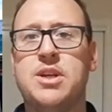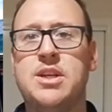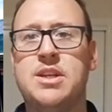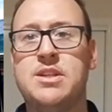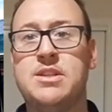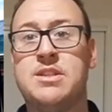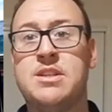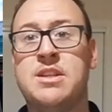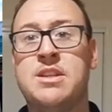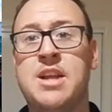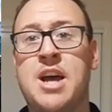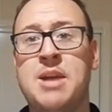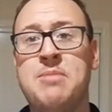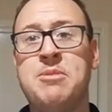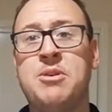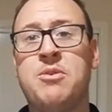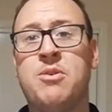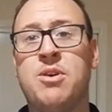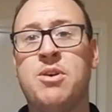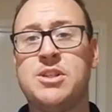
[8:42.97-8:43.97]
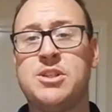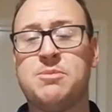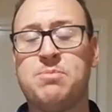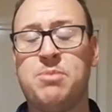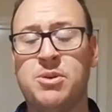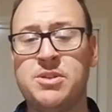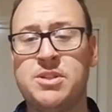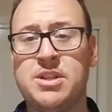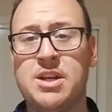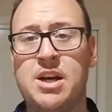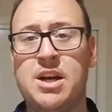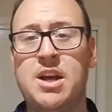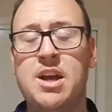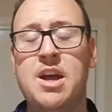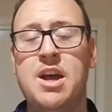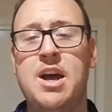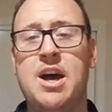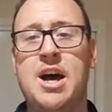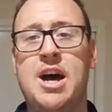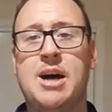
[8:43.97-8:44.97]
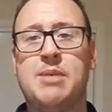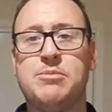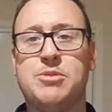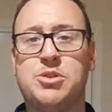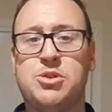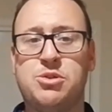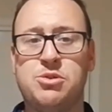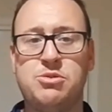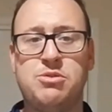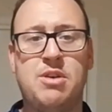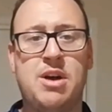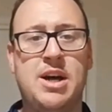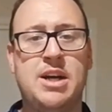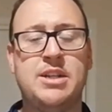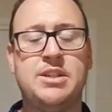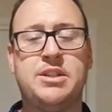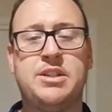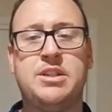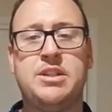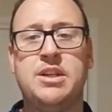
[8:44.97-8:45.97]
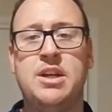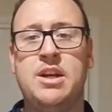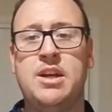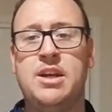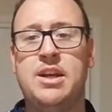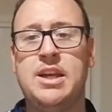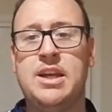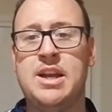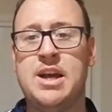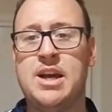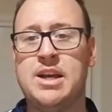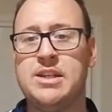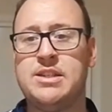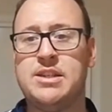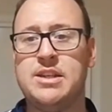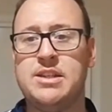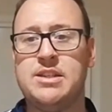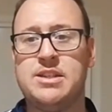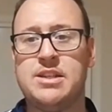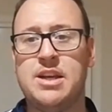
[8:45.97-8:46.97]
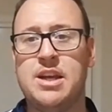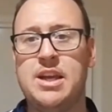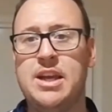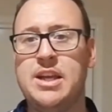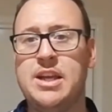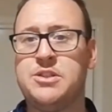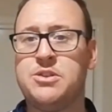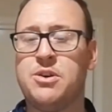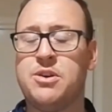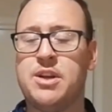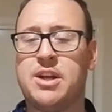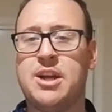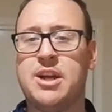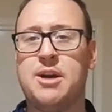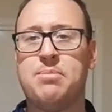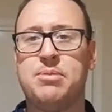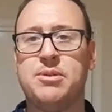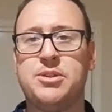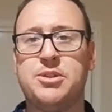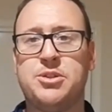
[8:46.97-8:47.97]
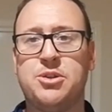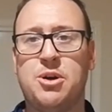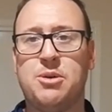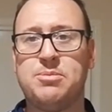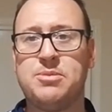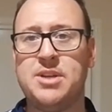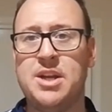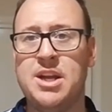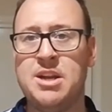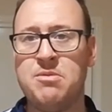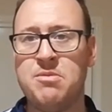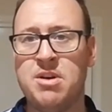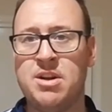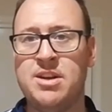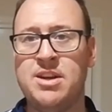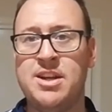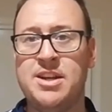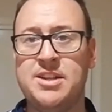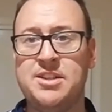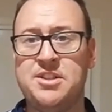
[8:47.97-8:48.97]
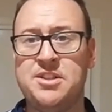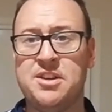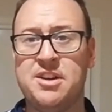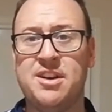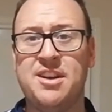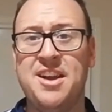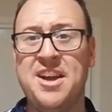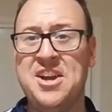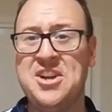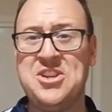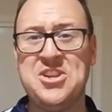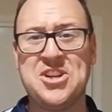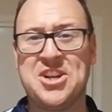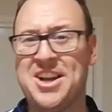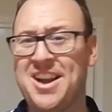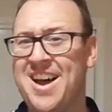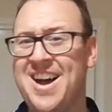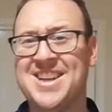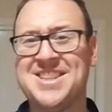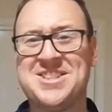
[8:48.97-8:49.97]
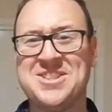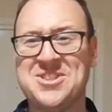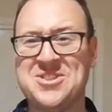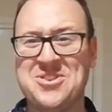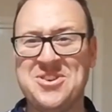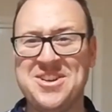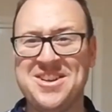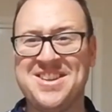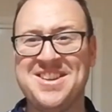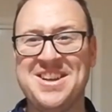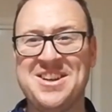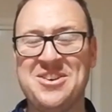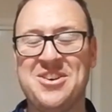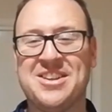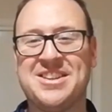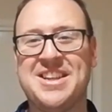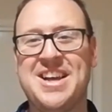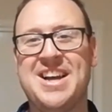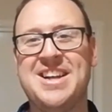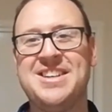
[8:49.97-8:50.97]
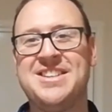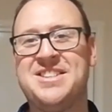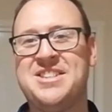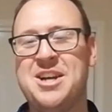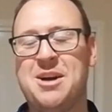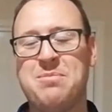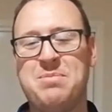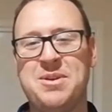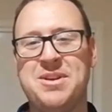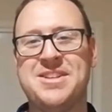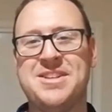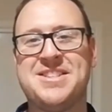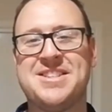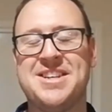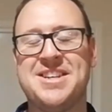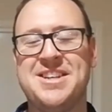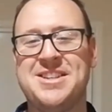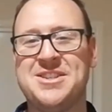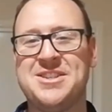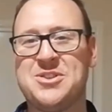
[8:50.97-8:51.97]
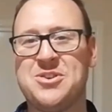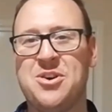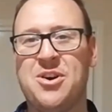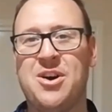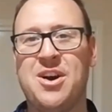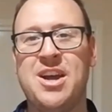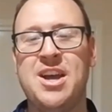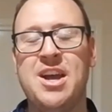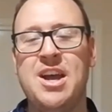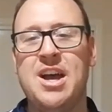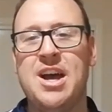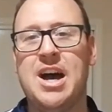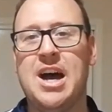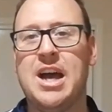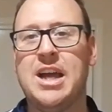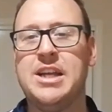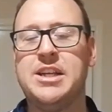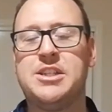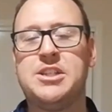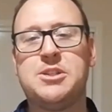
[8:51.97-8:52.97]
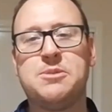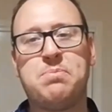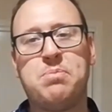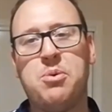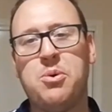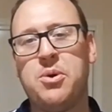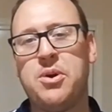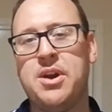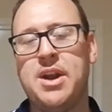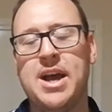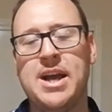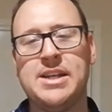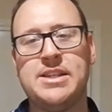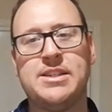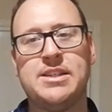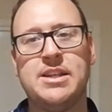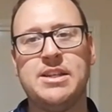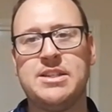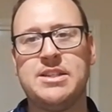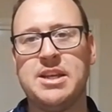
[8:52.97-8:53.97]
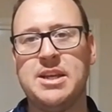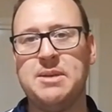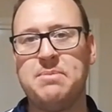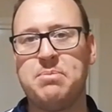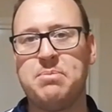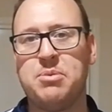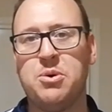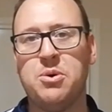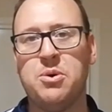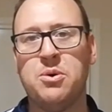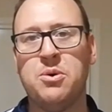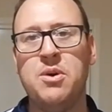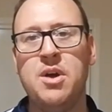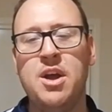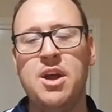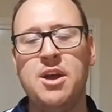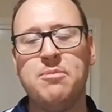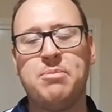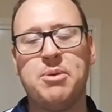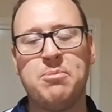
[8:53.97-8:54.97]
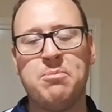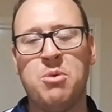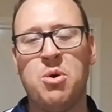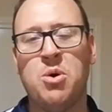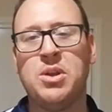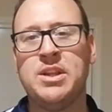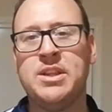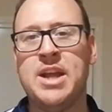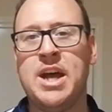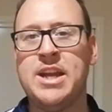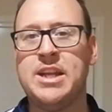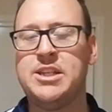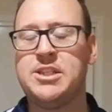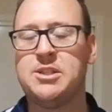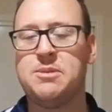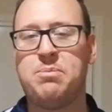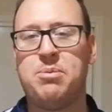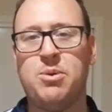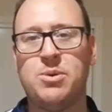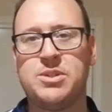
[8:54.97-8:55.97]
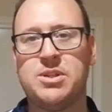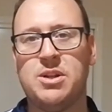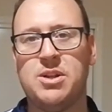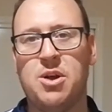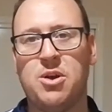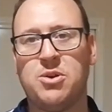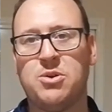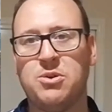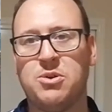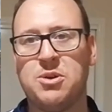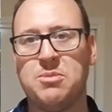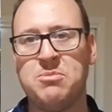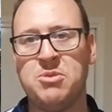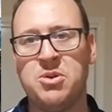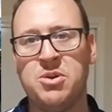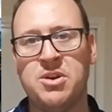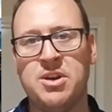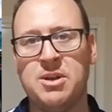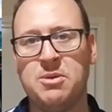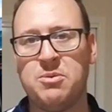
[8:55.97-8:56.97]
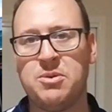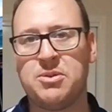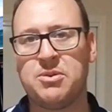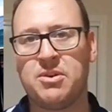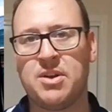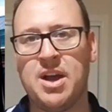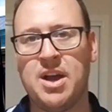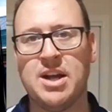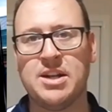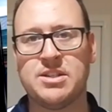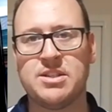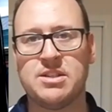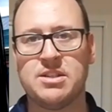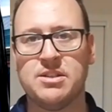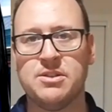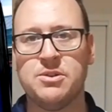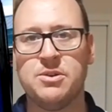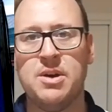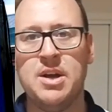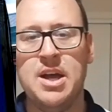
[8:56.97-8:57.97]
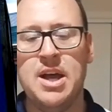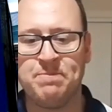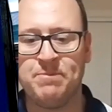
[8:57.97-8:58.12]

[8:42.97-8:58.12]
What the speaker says: is the naming rights sponsor. Suraj in ACT, he's got a couple of shops. Anyone needs your glasses or anything like that, jump in and see this guy. He's supported ACT Pool, but more than that, he supports the local community with regards to